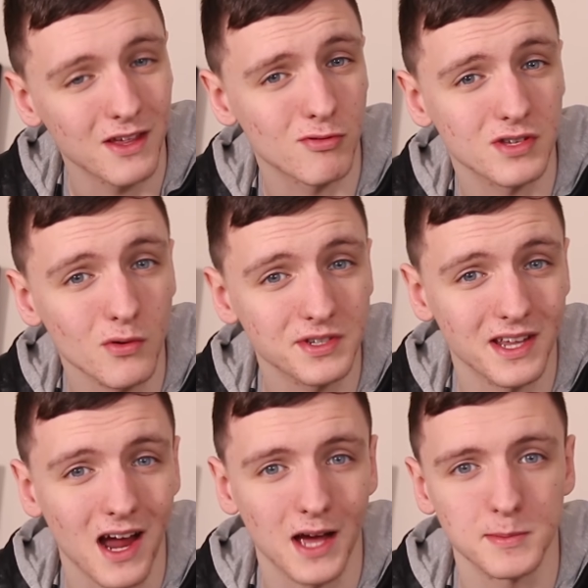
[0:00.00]
the results
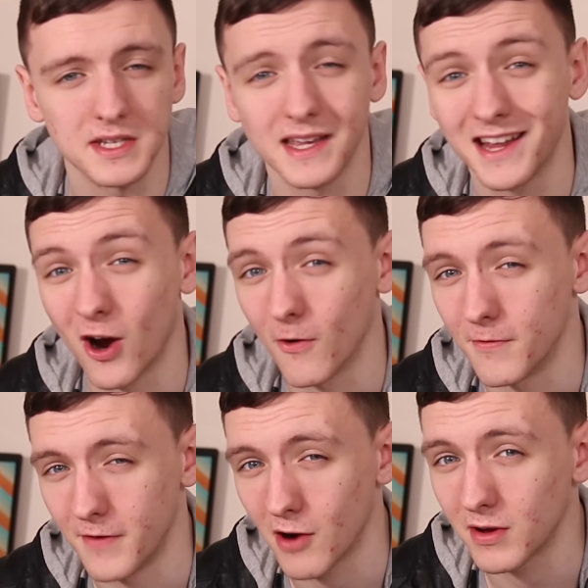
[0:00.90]
that I'm seeing are
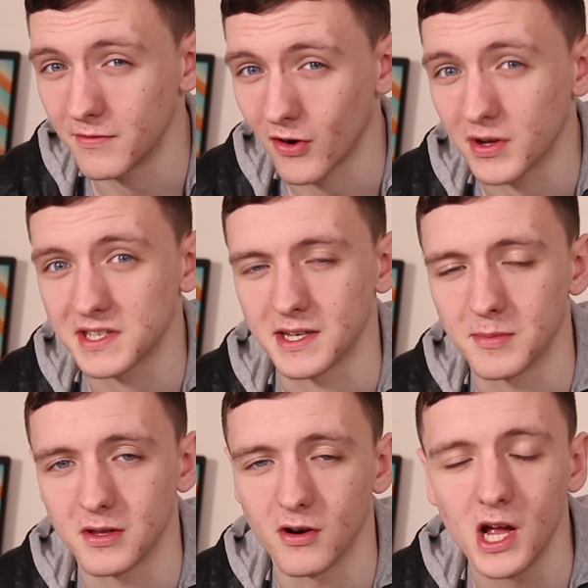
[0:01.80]
very, very
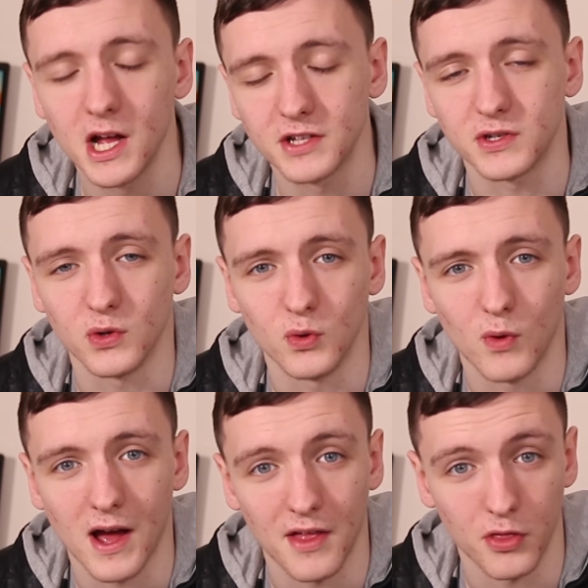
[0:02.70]
similar
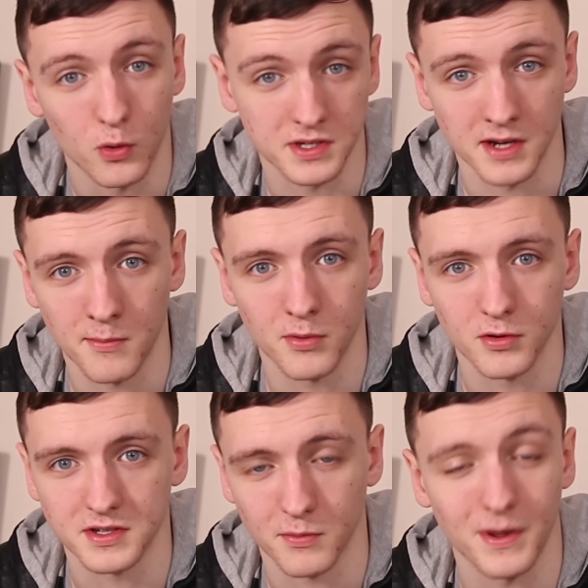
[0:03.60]
to those
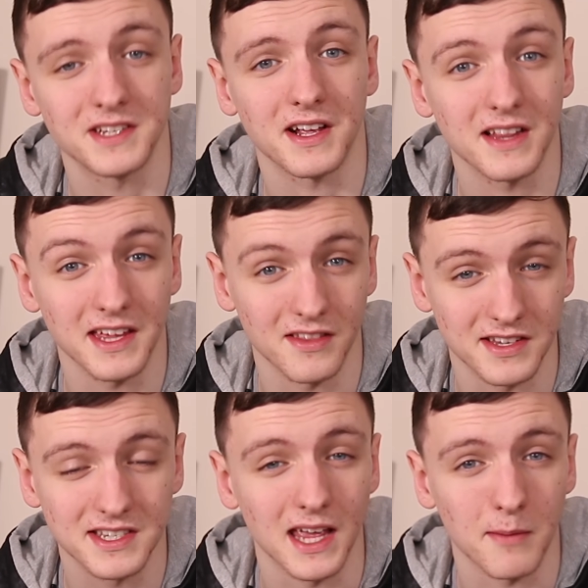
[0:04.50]
numbers. They're basically
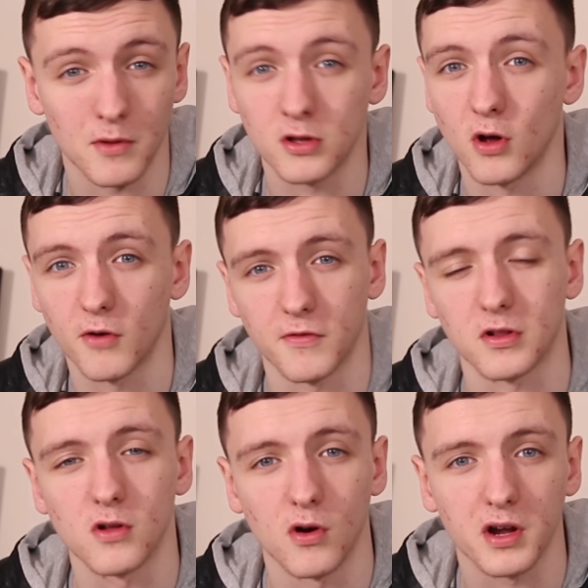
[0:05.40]
the same clock for
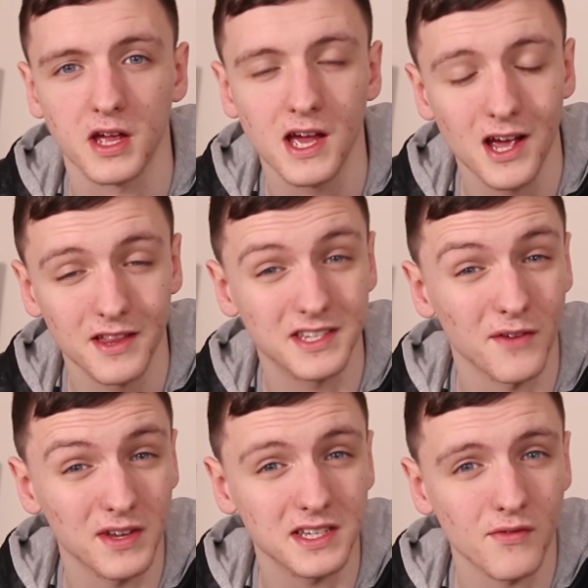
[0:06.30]
clock. The
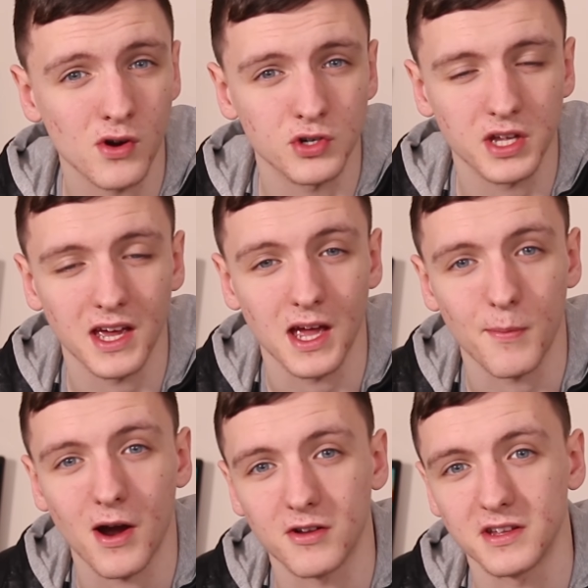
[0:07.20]
7700K
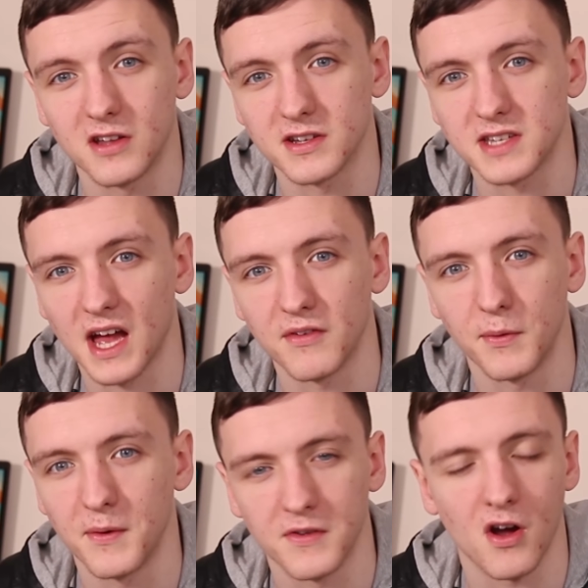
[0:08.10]
apparently does have a
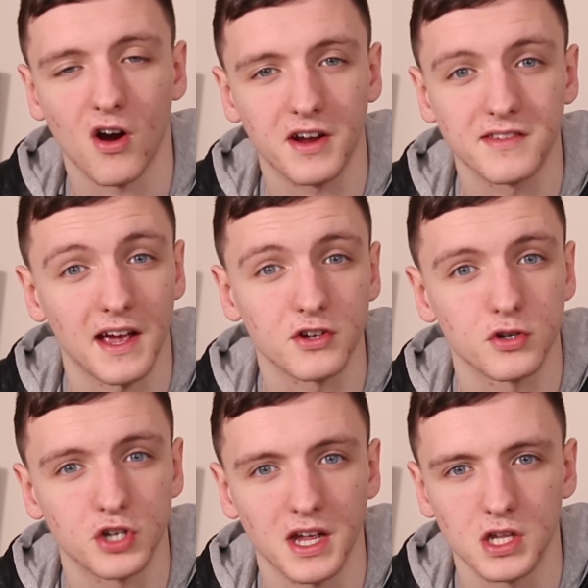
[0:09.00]
bit of an architecture
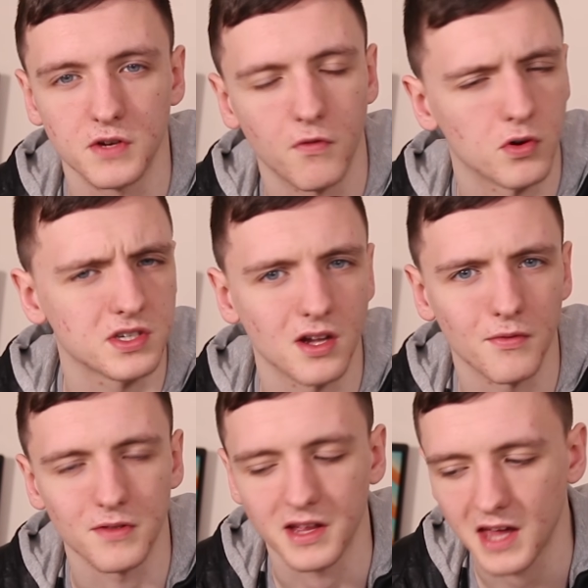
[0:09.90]
change for
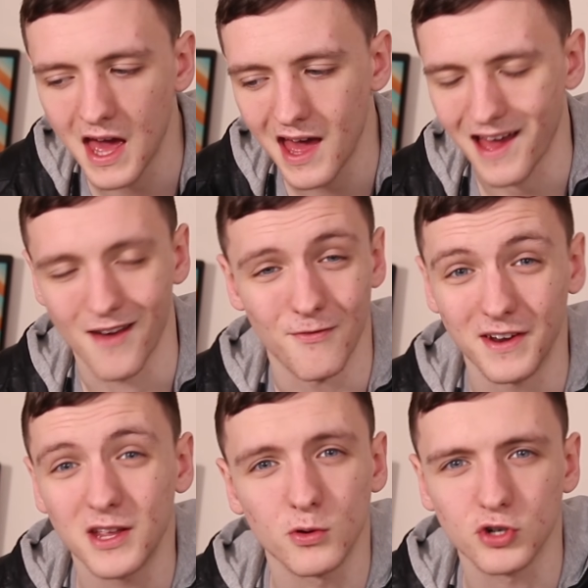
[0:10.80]
stuff like
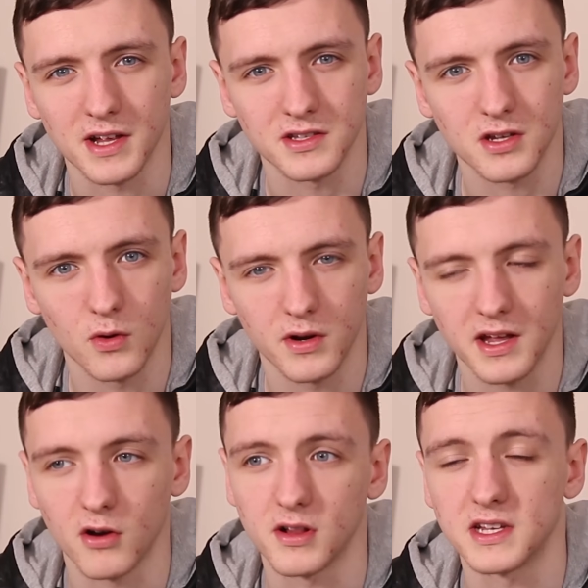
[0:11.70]
video
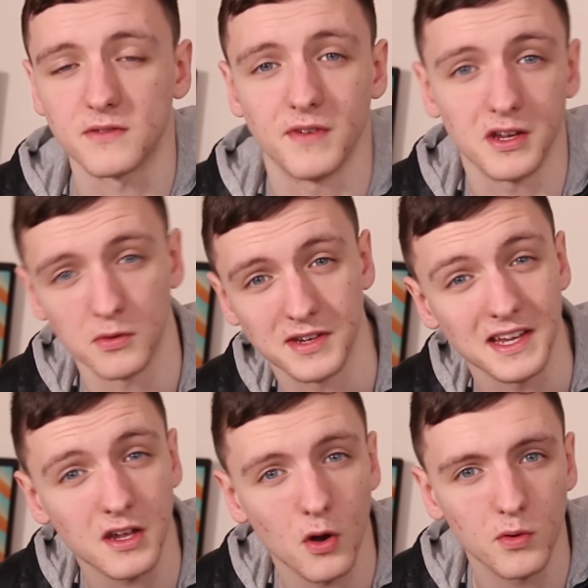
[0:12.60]
transcoding, or at least video
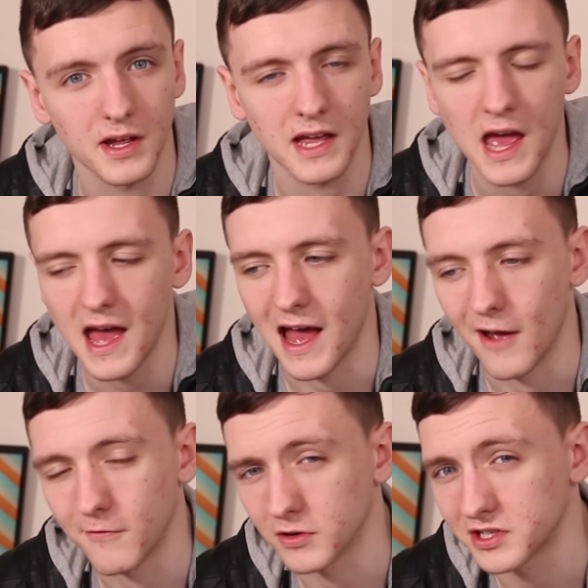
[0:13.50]
decoding
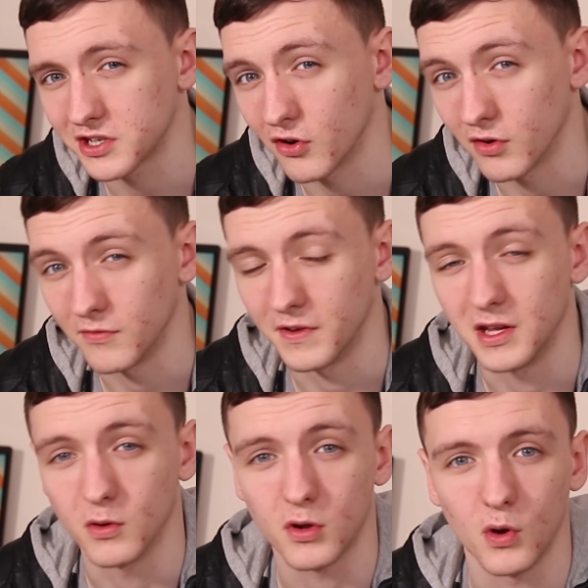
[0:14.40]
for certain
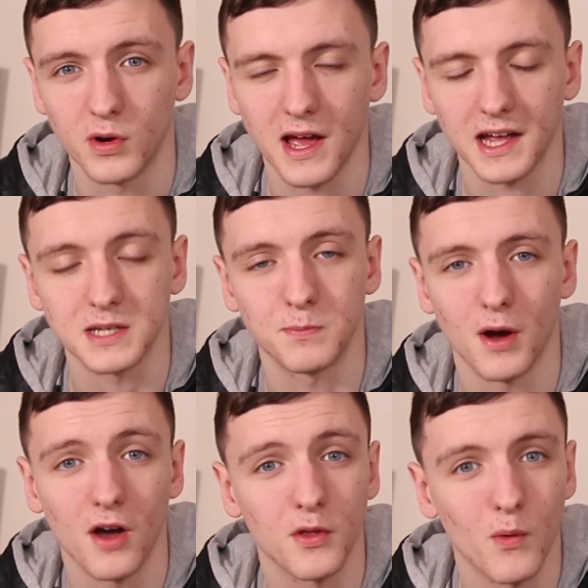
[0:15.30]
video codecs,
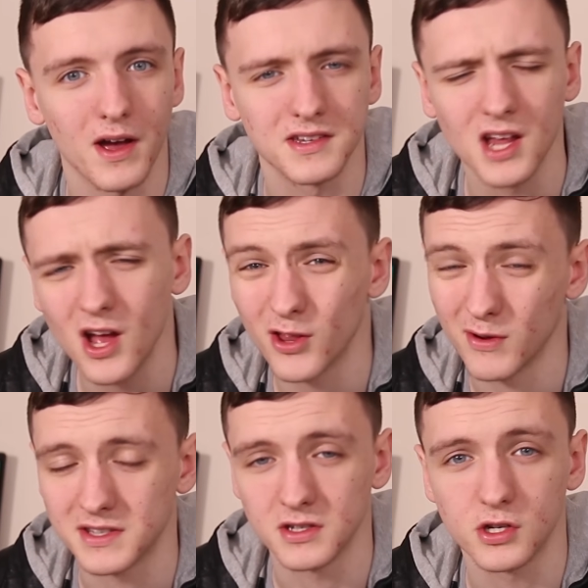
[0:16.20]
but otherwise there
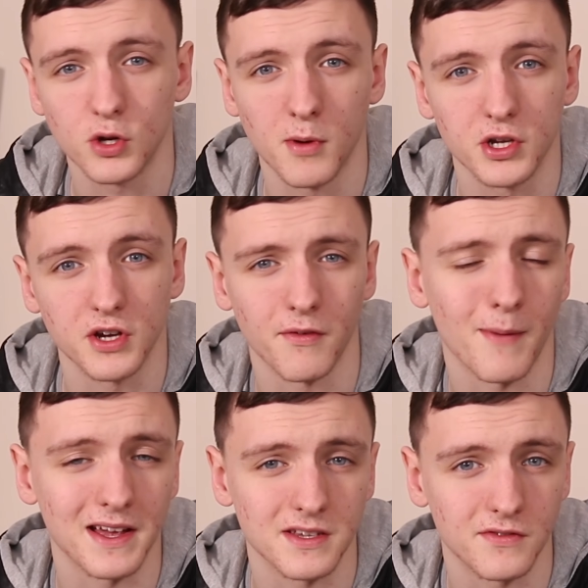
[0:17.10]
isn't too much of a
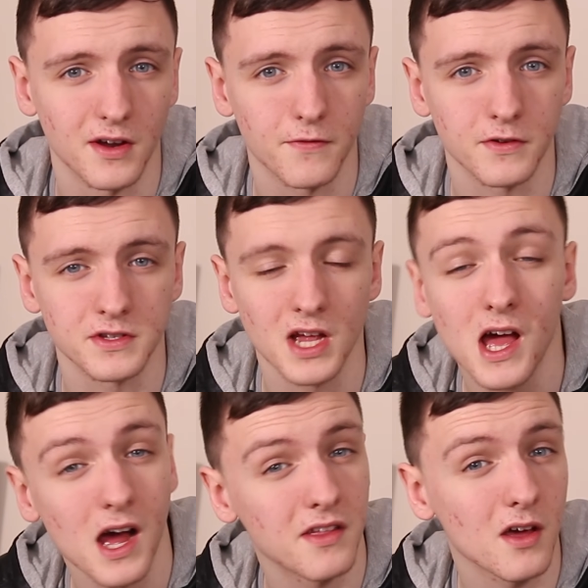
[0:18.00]
massive difference.
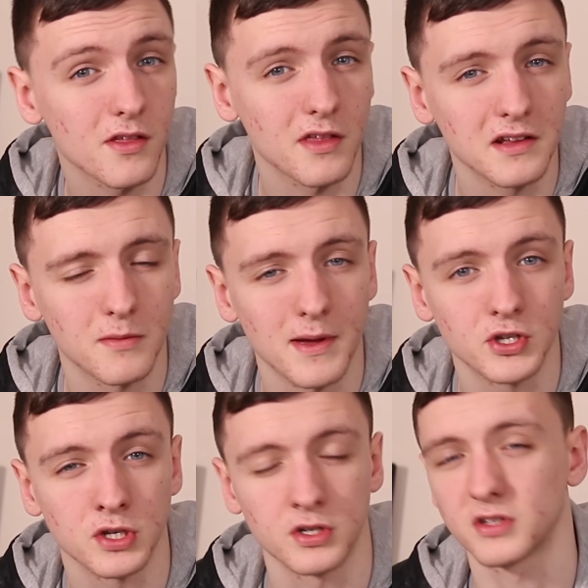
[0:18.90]
And the other thing to
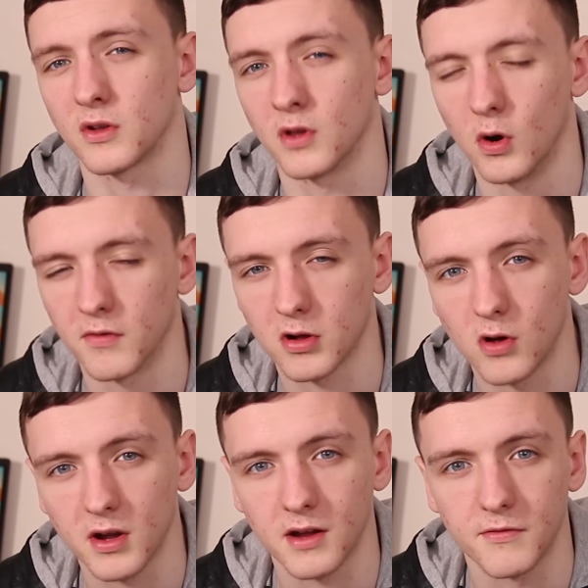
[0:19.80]
mention just on the
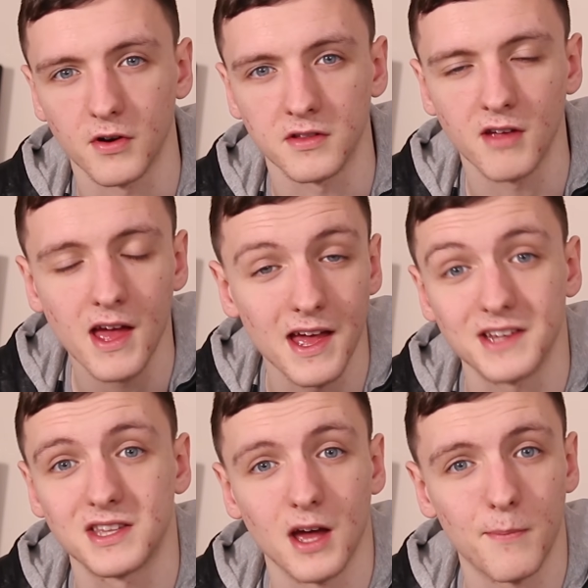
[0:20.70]
overclocking front
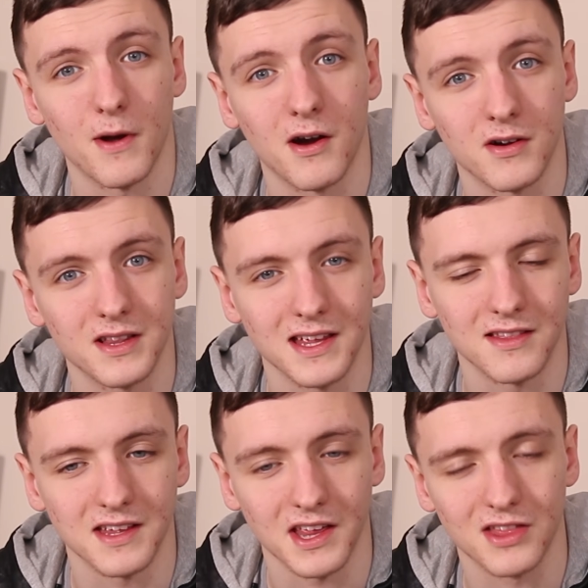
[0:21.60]
is that apparently
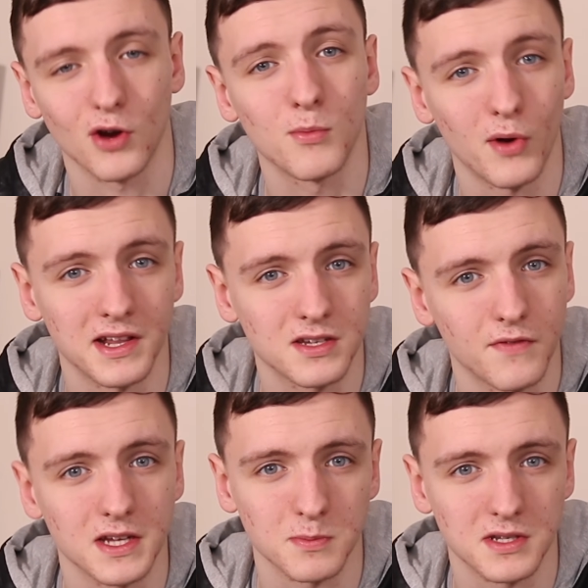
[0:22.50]
the thermal
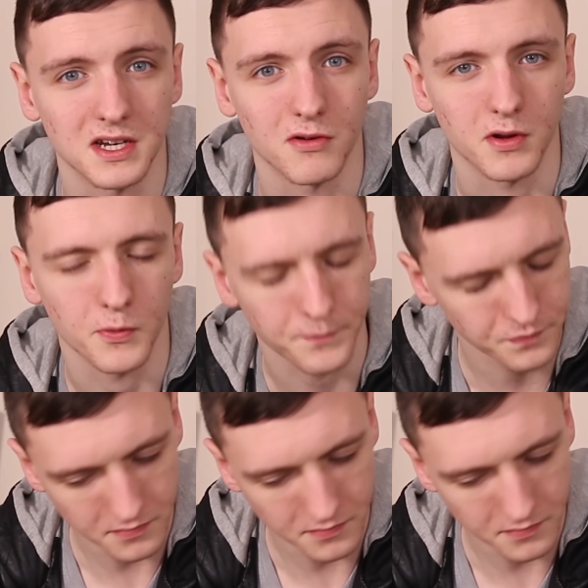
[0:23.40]
interface material